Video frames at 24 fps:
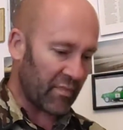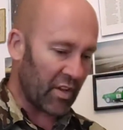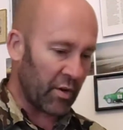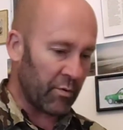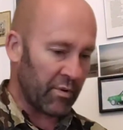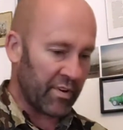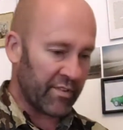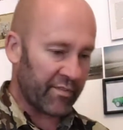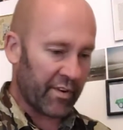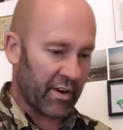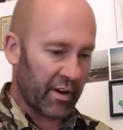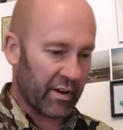
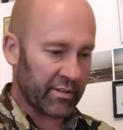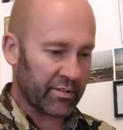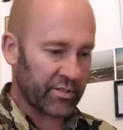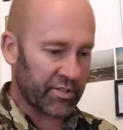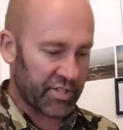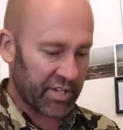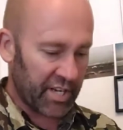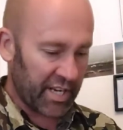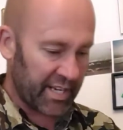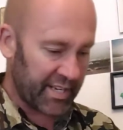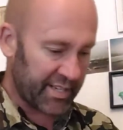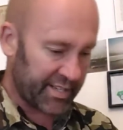We've got
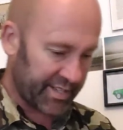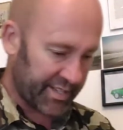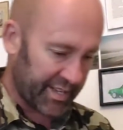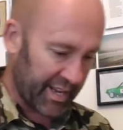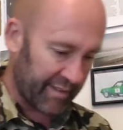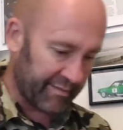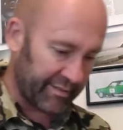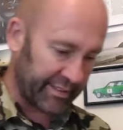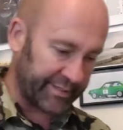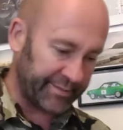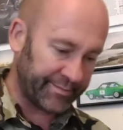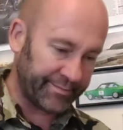
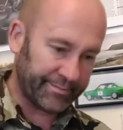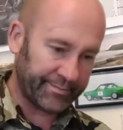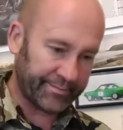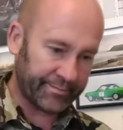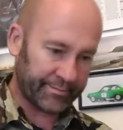G7.